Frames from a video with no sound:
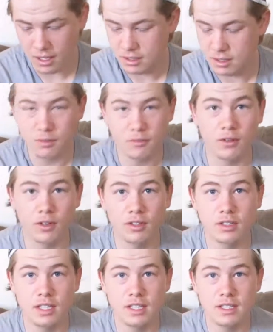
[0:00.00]
to
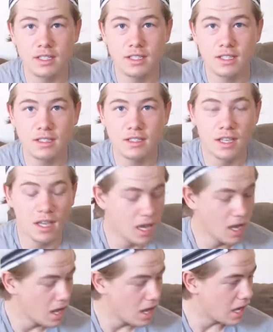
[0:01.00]
further distances,
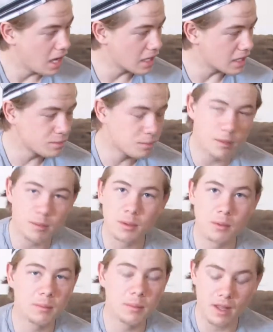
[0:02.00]

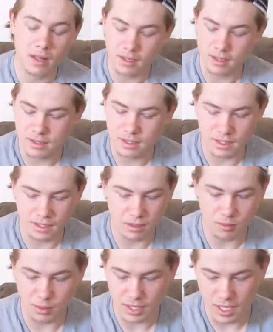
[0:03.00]
experiment with pellets and
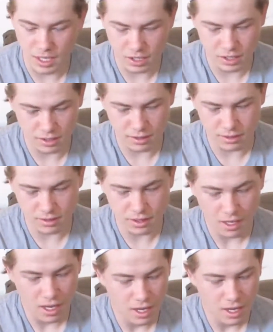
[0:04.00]
lubrications,